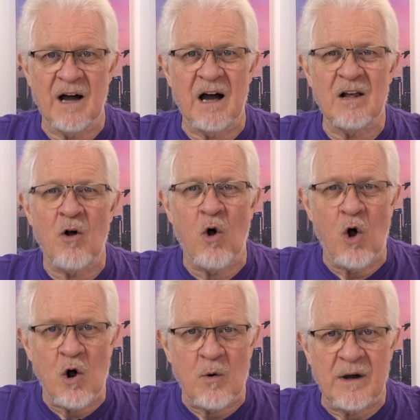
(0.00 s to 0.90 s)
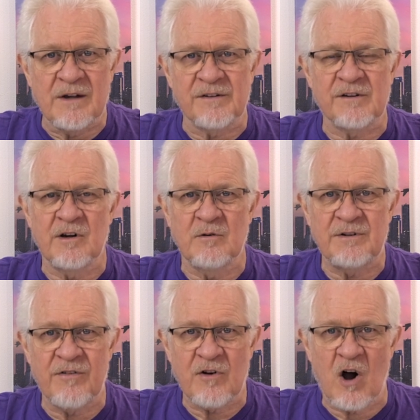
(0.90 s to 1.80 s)
I always go
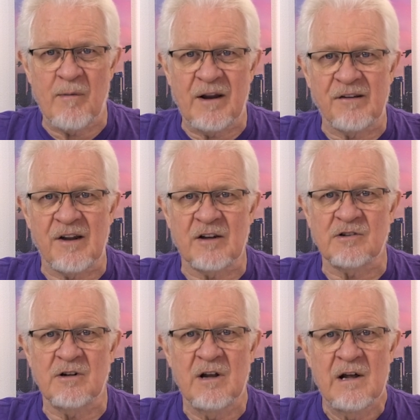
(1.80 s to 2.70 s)
into the comment section.